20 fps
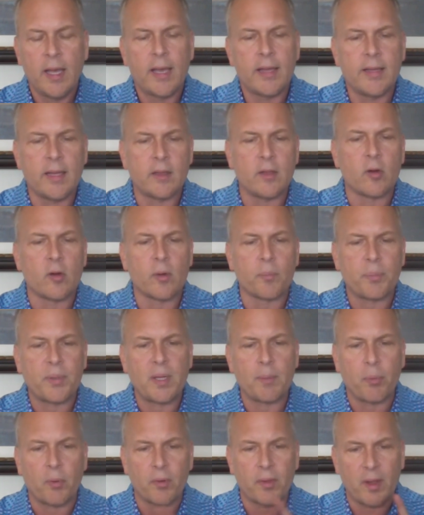And then there are
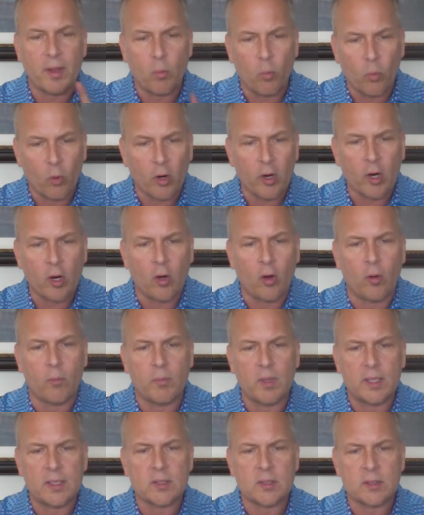people that were
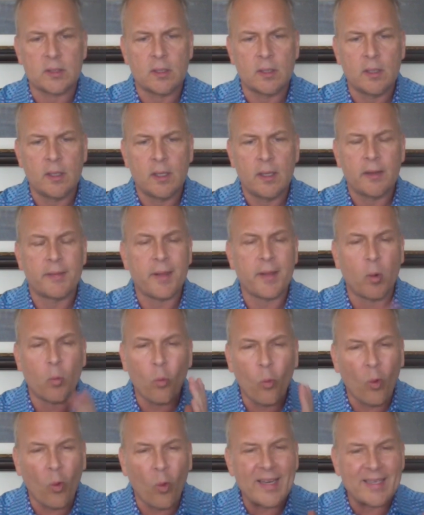homeless that
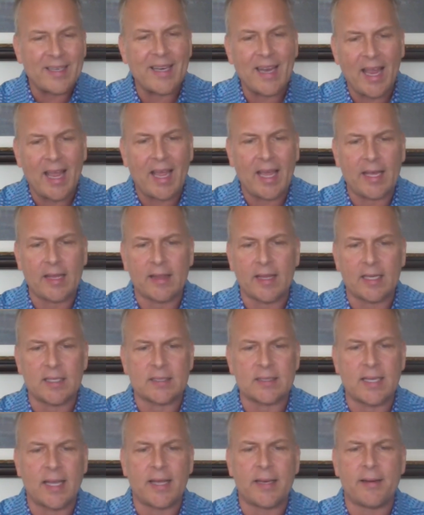one day they
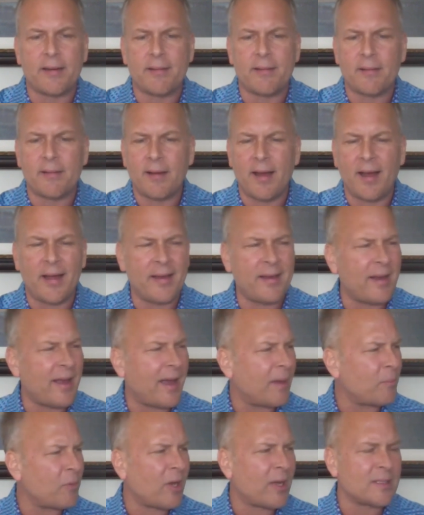said,
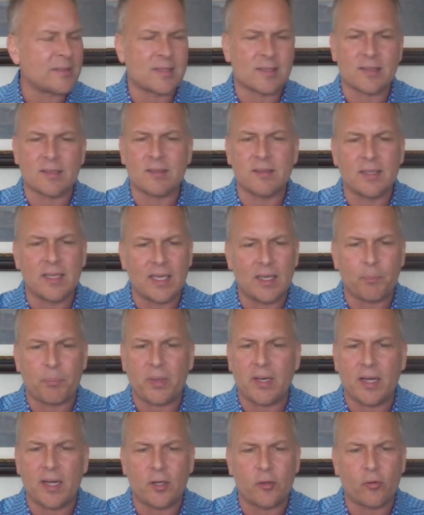I'm not sleeping
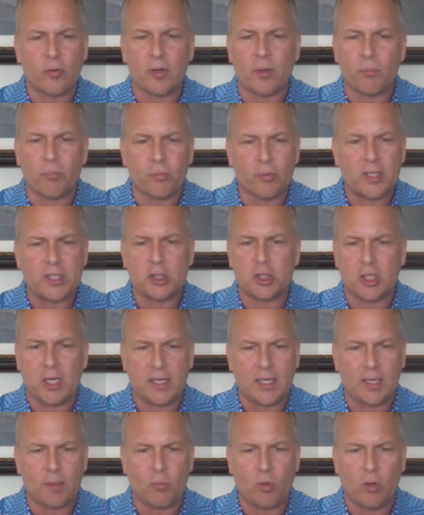under a bridge
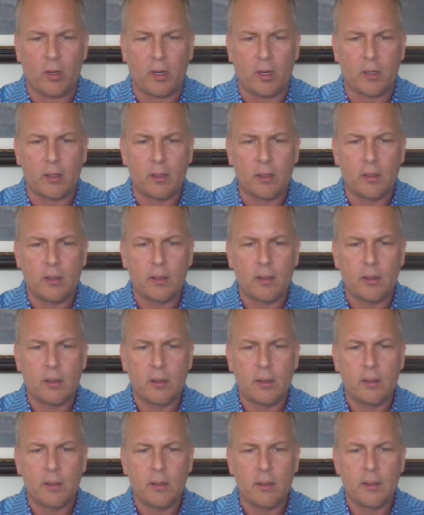anymore.
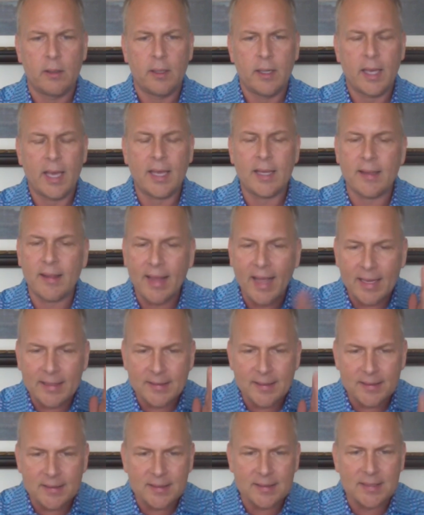And that
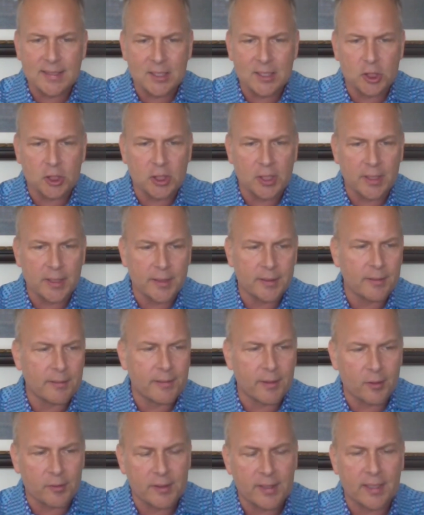decision,
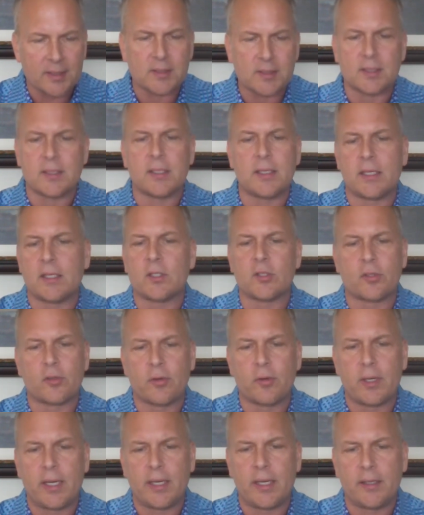their destiny is
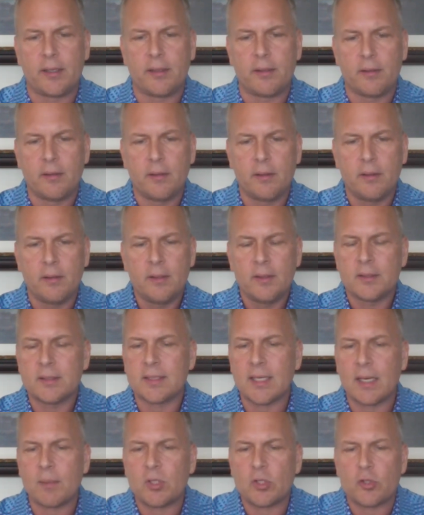created.
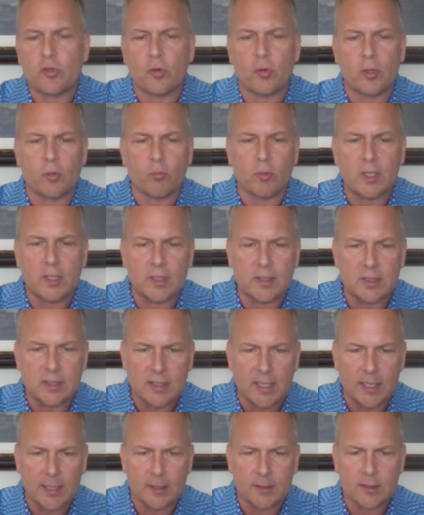Same is true in real
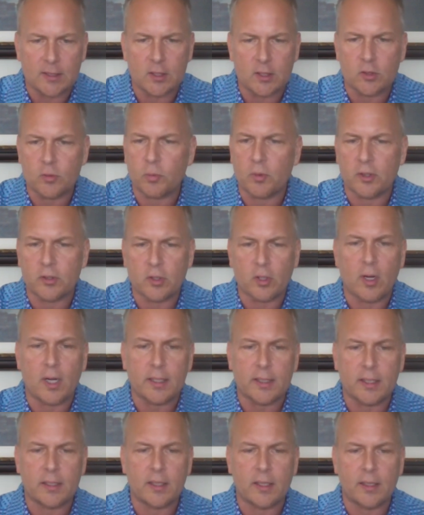estate, since we're
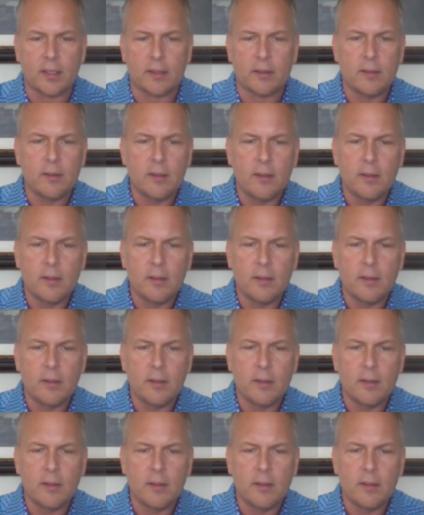talking to